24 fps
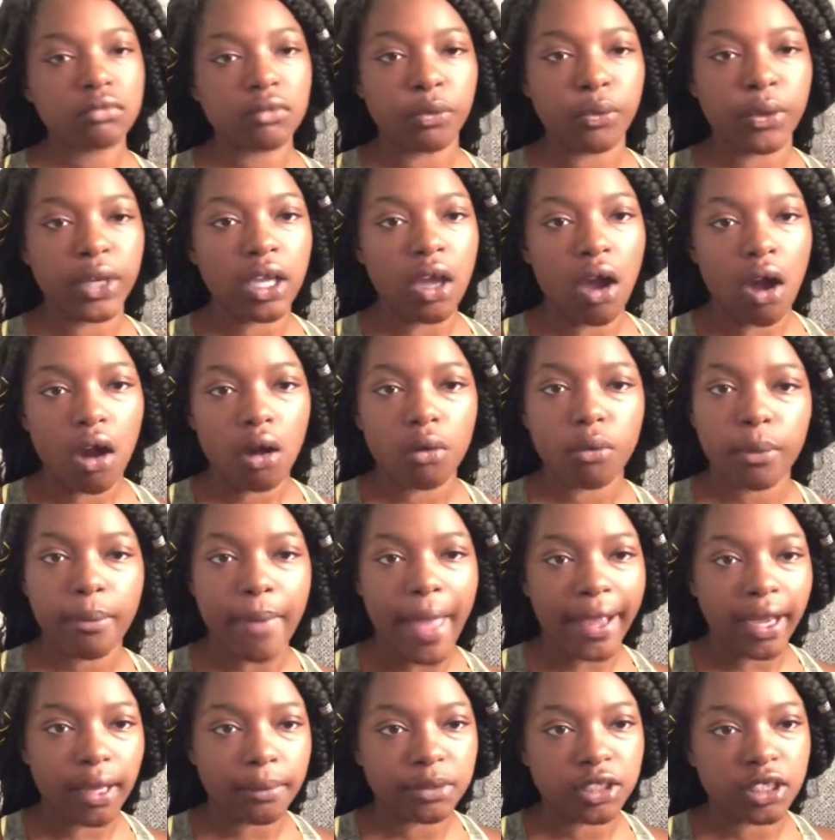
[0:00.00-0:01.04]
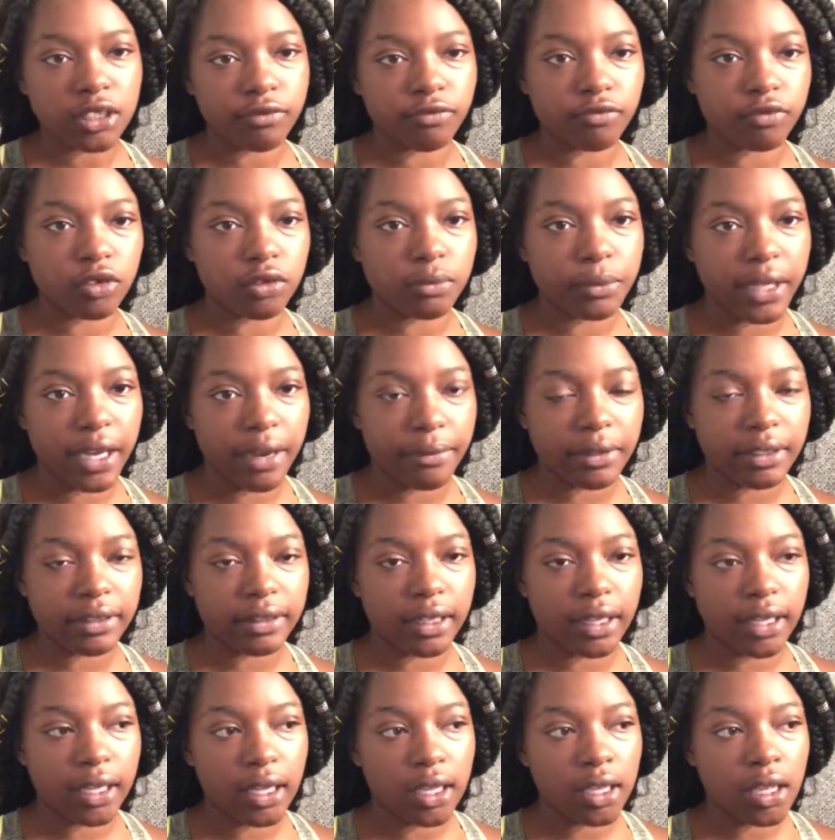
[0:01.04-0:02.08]
we all went back up to the room and
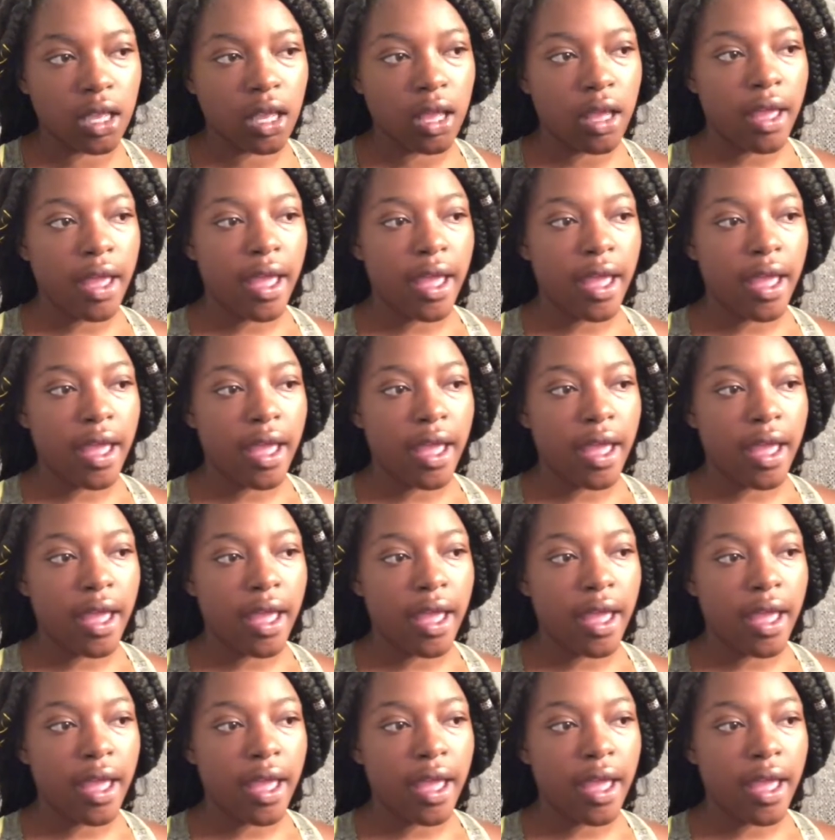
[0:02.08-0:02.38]
everything,